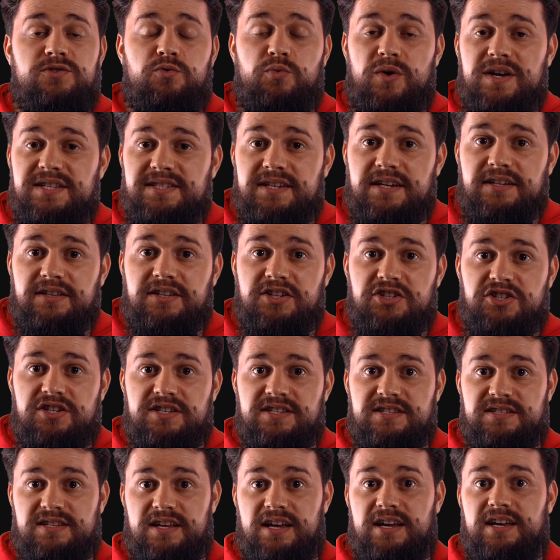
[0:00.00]
race
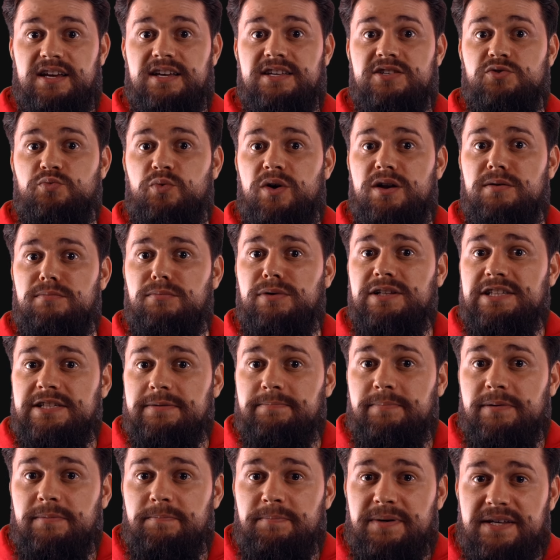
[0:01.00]
conditions, is when
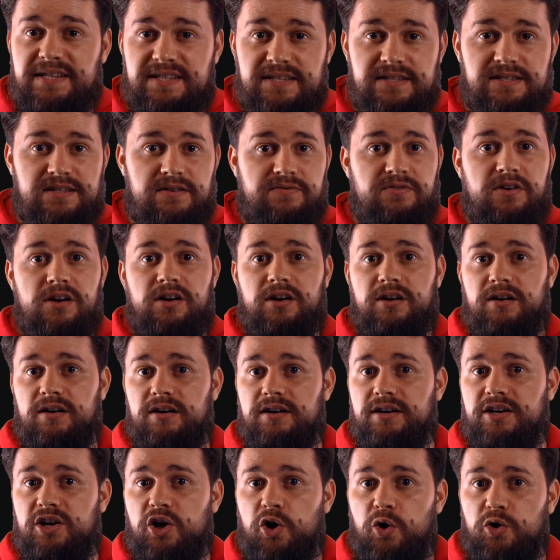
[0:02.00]
multiple pieces of
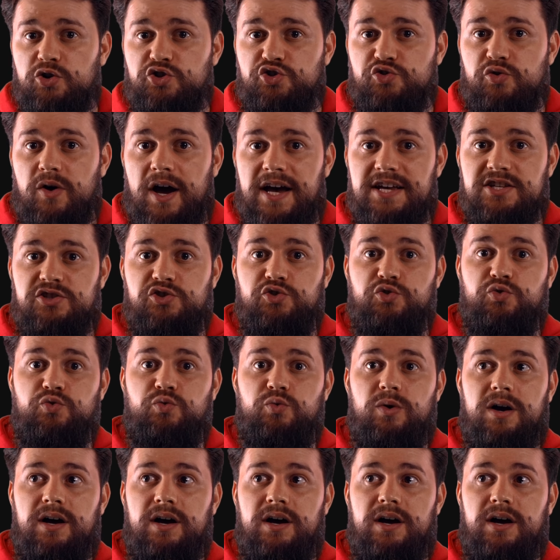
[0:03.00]
concurrent code try to